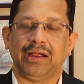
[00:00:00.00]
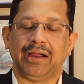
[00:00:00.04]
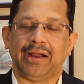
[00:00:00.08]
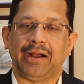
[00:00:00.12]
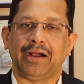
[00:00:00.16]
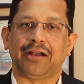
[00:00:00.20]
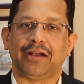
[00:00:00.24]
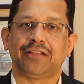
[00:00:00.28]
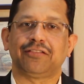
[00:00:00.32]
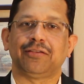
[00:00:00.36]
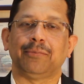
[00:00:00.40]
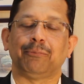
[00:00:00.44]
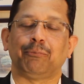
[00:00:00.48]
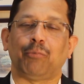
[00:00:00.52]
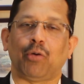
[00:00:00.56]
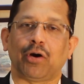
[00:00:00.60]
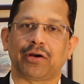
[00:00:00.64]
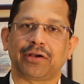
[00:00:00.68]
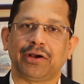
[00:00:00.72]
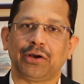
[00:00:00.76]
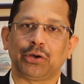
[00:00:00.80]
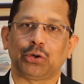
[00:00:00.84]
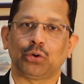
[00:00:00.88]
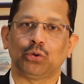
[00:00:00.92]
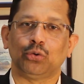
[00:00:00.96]
It is
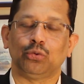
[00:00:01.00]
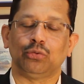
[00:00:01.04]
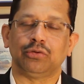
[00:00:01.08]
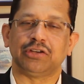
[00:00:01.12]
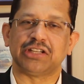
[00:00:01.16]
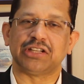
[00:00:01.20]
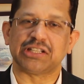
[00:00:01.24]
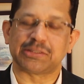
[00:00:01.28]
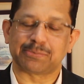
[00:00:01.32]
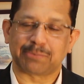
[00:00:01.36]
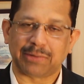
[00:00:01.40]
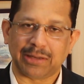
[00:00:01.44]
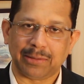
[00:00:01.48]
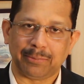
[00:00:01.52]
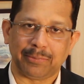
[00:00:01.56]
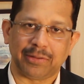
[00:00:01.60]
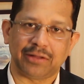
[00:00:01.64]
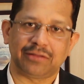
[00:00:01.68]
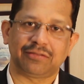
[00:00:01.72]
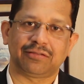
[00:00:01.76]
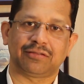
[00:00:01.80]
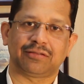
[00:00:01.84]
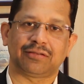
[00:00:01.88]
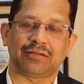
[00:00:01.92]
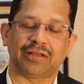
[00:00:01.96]
important to dispel
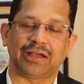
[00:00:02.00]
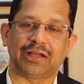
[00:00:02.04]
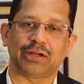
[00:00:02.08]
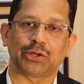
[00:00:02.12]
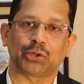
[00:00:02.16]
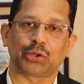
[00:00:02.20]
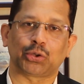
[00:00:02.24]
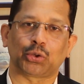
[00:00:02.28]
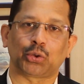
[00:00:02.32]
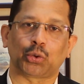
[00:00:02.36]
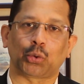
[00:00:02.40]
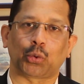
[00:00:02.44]
myths and